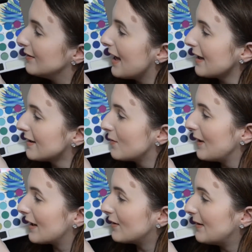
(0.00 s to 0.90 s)
next we
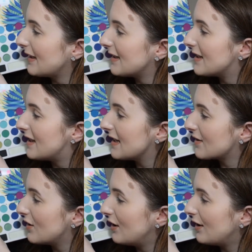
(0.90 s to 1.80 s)
are going into this
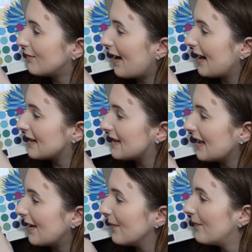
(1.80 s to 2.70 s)
colour right
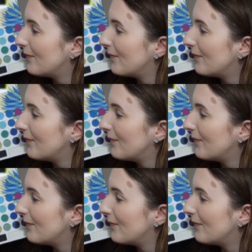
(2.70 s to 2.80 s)
here.